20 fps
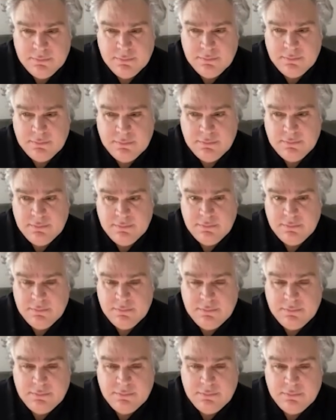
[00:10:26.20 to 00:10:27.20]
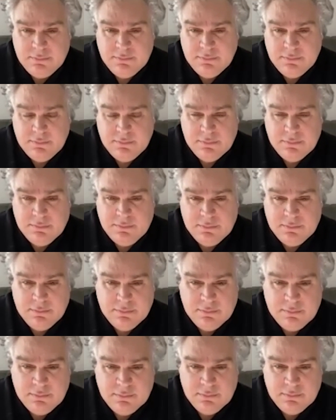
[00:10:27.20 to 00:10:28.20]

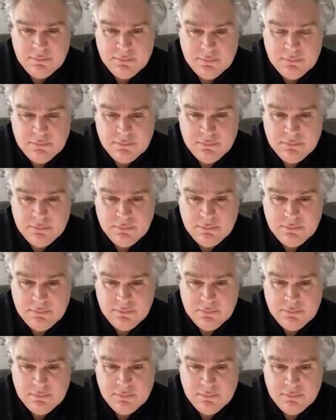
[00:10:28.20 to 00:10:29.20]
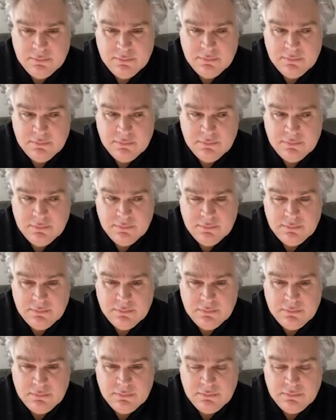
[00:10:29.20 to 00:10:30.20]

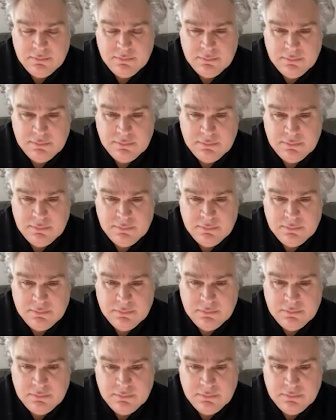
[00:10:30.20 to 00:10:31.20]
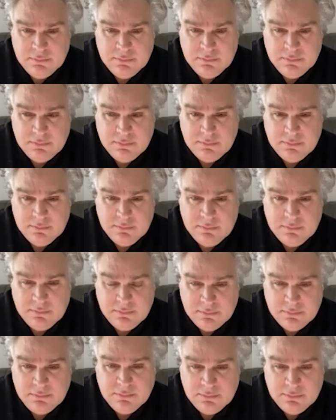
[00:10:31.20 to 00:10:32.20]

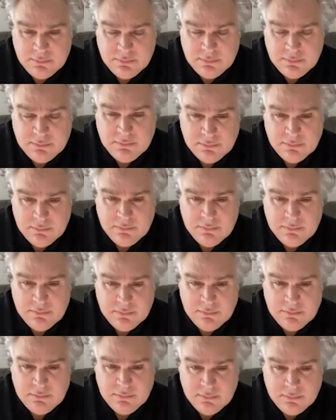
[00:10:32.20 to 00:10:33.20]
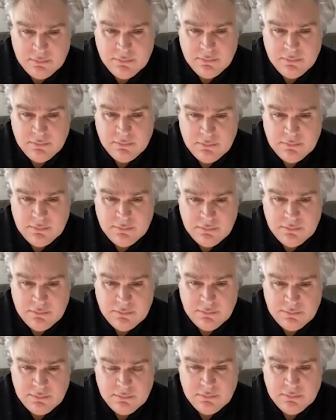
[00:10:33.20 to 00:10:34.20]
This person isn't speaking.